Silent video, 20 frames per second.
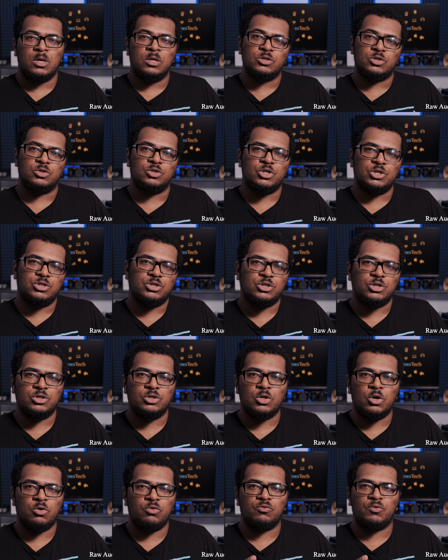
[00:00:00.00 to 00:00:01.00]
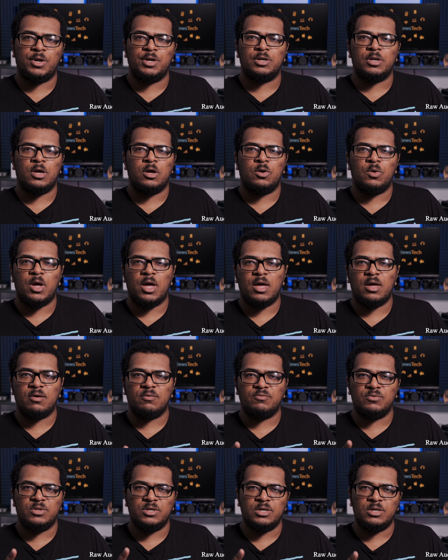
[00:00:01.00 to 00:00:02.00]
So just to note, right now I
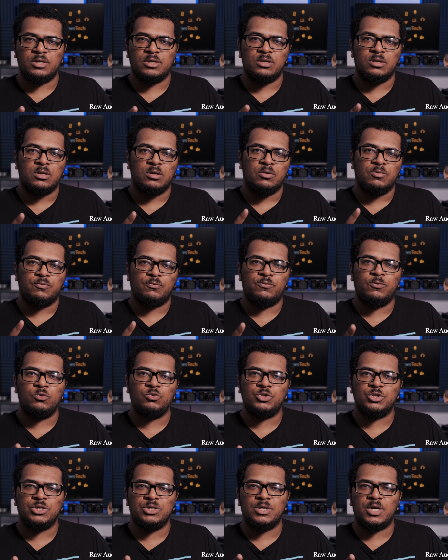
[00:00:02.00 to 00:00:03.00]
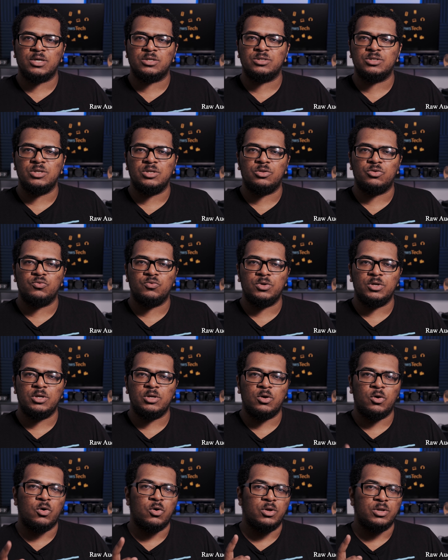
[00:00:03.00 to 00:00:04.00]
have the Fuji
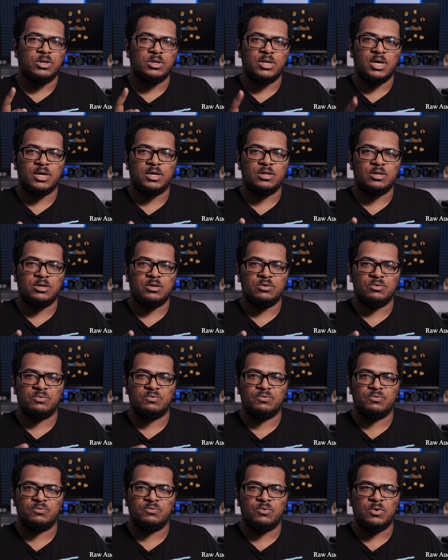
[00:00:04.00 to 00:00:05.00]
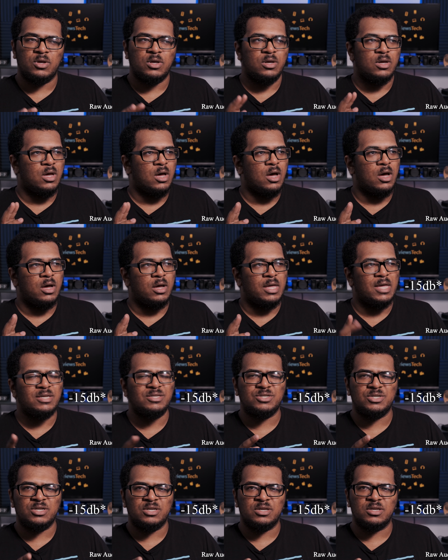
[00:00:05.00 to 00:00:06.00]
X-T3 on negative
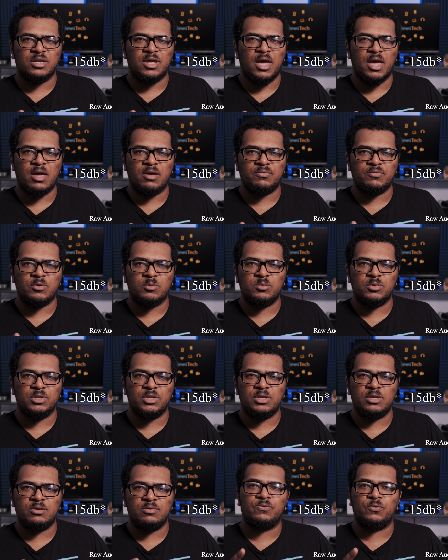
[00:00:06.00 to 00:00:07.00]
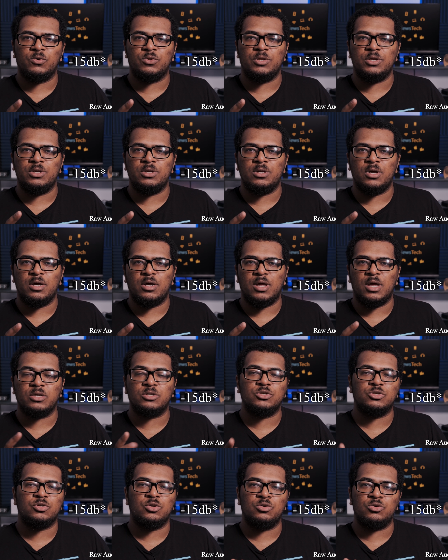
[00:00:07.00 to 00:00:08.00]
18.5, I believe, for the
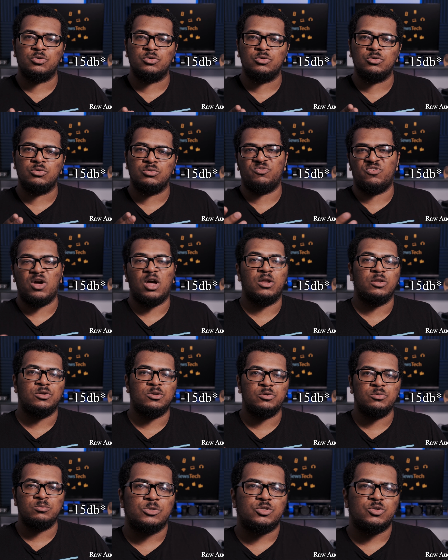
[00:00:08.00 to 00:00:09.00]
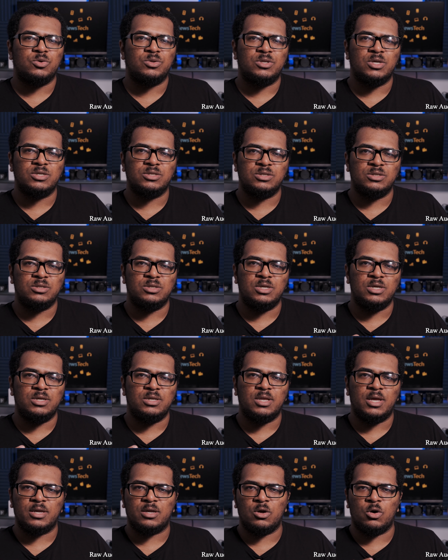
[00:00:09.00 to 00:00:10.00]
external volume. So it doesn't need
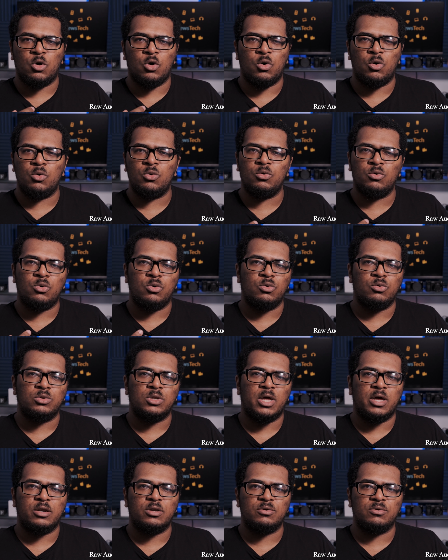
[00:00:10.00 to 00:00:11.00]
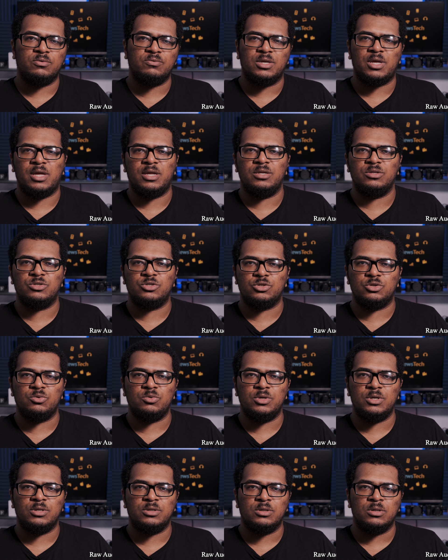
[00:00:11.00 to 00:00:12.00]
like a whole lot of gain to
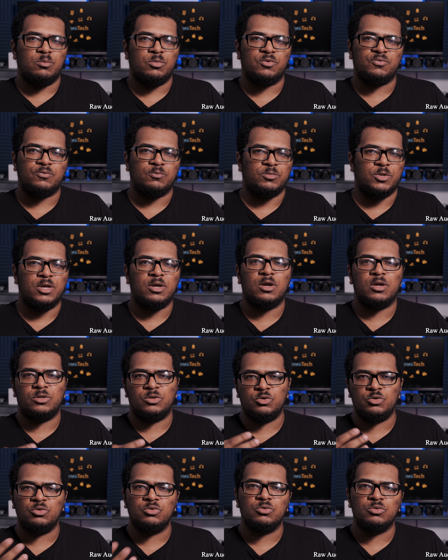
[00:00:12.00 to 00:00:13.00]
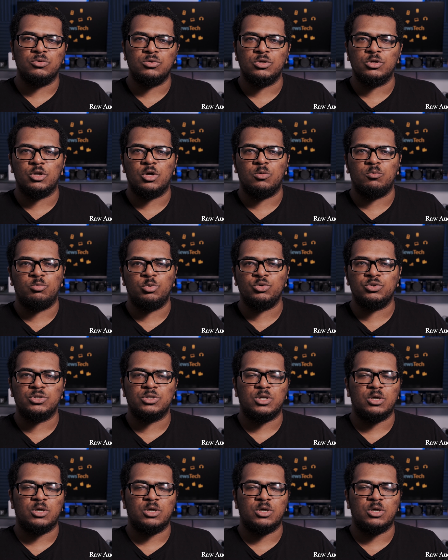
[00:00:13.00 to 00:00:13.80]
it. But from there I do, boost it